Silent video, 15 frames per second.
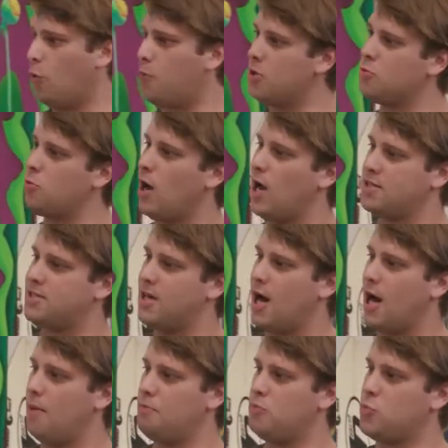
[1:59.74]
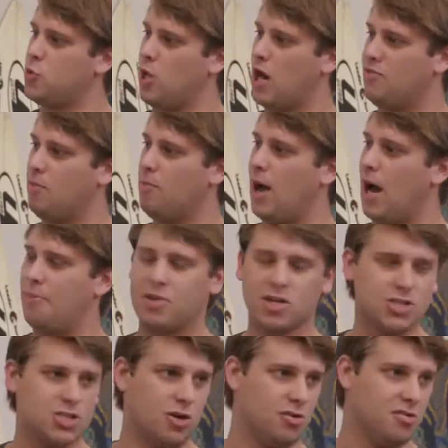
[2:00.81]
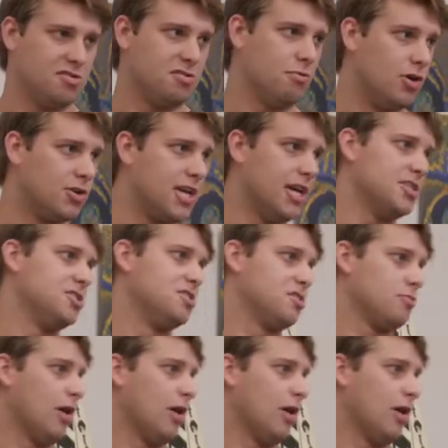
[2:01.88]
open Radtab, you have a map that shows locations